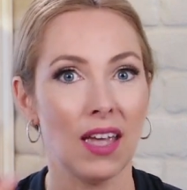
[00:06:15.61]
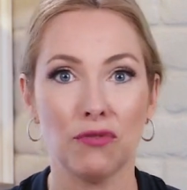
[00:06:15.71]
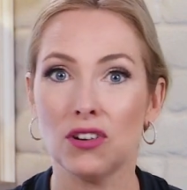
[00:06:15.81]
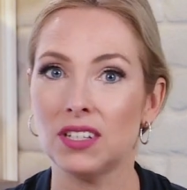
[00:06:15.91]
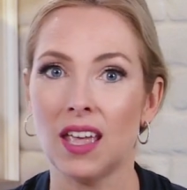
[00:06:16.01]

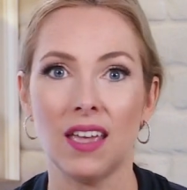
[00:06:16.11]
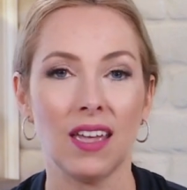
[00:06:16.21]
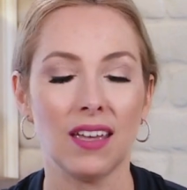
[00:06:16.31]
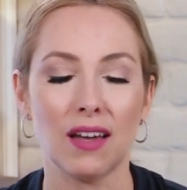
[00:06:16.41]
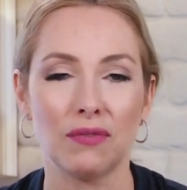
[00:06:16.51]
If you're
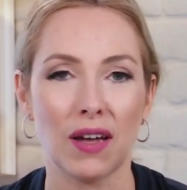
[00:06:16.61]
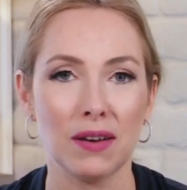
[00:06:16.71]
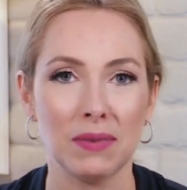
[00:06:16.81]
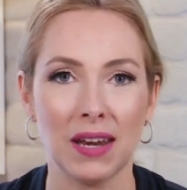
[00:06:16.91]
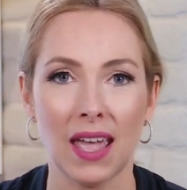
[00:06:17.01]
taking a
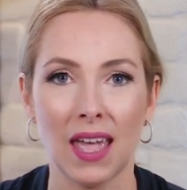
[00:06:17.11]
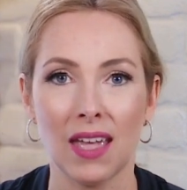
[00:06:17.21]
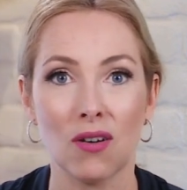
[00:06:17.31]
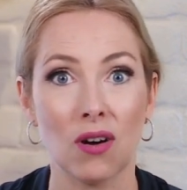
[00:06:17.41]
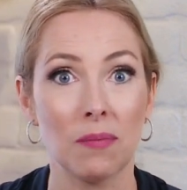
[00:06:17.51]
vitamin
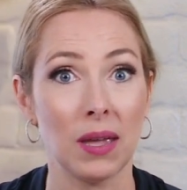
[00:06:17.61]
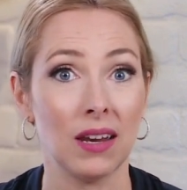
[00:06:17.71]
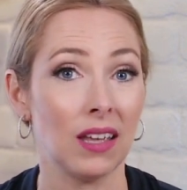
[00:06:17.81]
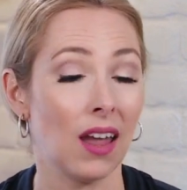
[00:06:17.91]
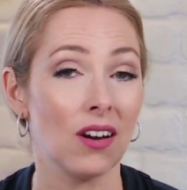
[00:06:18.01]
A or a
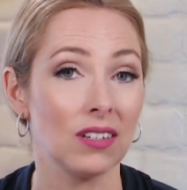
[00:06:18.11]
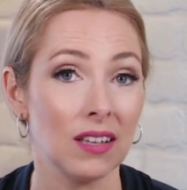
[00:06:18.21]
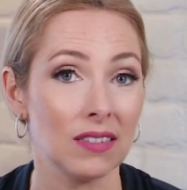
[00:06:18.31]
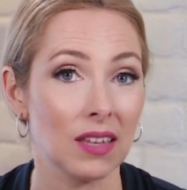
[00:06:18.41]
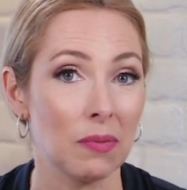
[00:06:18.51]

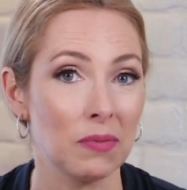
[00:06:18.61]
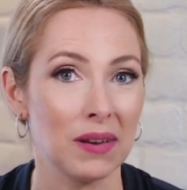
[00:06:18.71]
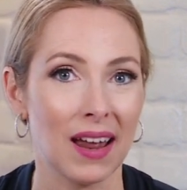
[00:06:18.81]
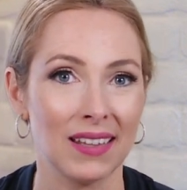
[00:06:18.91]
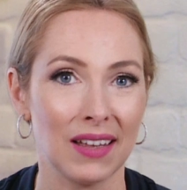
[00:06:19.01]
beta-carotene
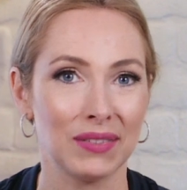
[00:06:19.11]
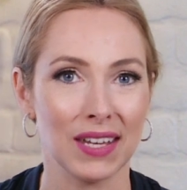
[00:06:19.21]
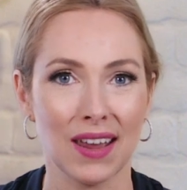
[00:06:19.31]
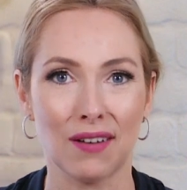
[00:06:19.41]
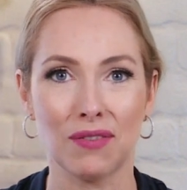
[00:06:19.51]
supplement, I'd love
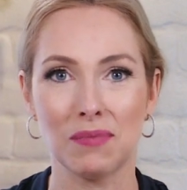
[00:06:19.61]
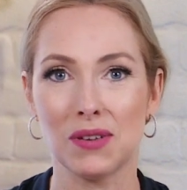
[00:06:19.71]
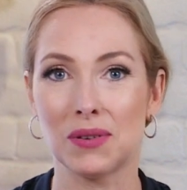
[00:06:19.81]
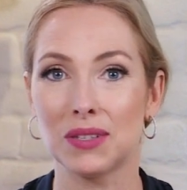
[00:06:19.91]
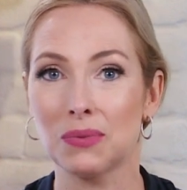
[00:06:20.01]
to hear from
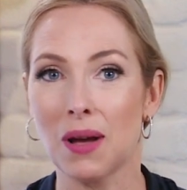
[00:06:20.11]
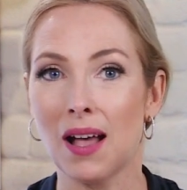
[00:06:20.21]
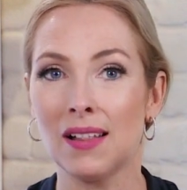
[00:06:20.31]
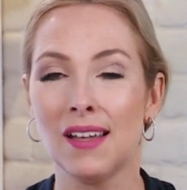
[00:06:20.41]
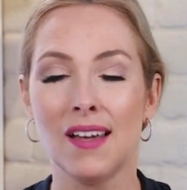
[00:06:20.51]
you as
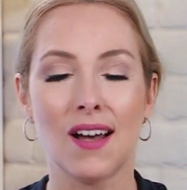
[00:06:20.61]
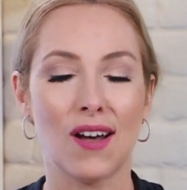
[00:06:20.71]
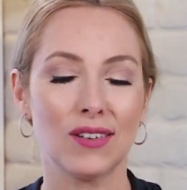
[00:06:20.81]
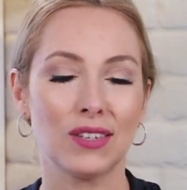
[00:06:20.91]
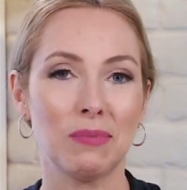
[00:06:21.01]
well.
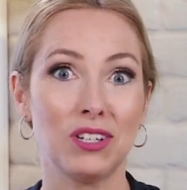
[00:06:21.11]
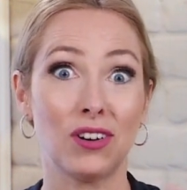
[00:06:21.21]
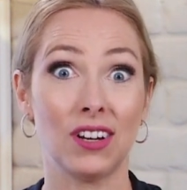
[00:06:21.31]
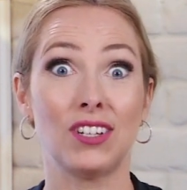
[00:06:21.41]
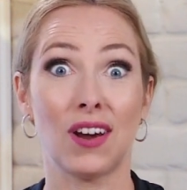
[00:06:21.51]
Also, be
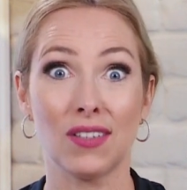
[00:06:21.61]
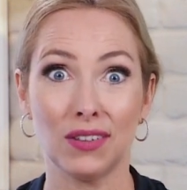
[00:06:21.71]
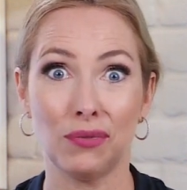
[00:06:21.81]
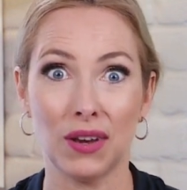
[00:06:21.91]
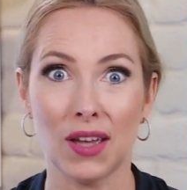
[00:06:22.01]
sure to share
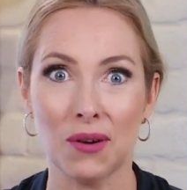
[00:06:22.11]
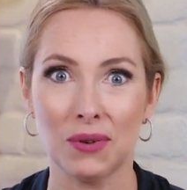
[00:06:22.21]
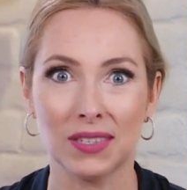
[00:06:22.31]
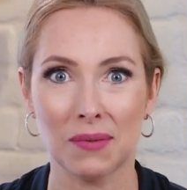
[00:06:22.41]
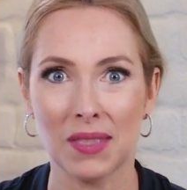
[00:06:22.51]
this video
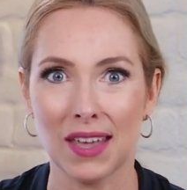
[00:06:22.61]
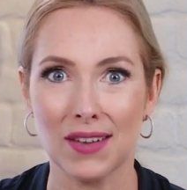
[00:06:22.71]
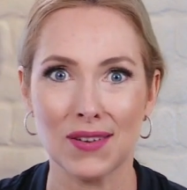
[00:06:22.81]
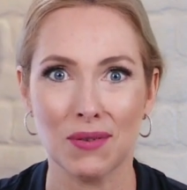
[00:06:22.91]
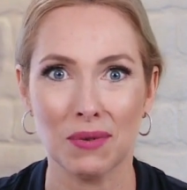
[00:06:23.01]
with someone that
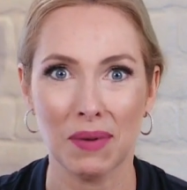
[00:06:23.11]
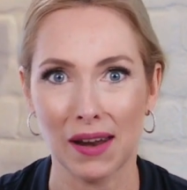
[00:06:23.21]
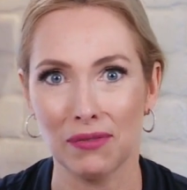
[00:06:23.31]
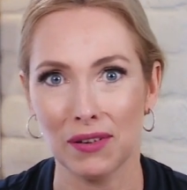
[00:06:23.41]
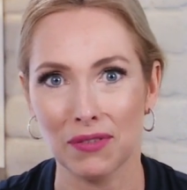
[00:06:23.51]
you know will
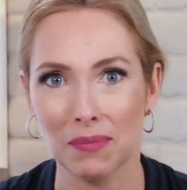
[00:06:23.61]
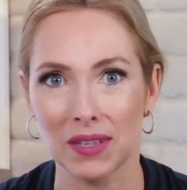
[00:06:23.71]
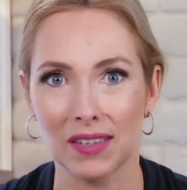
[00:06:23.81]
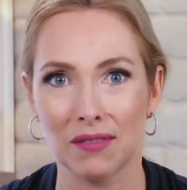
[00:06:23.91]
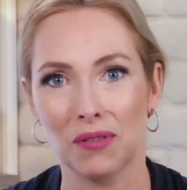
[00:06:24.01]
benefit from
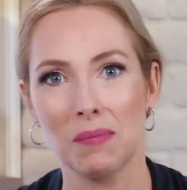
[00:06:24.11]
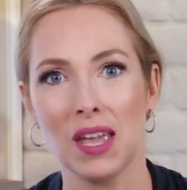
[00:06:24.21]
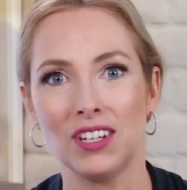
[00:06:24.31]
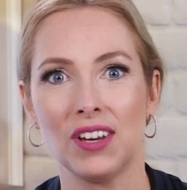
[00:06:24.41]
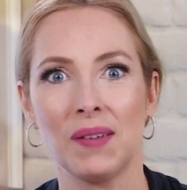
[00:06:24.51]
this
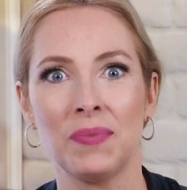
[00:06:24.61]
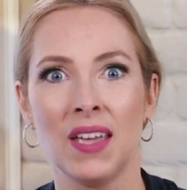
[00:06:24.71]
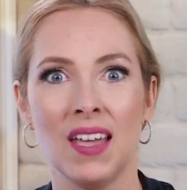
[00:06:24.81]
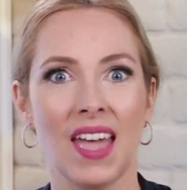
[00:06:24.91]
information,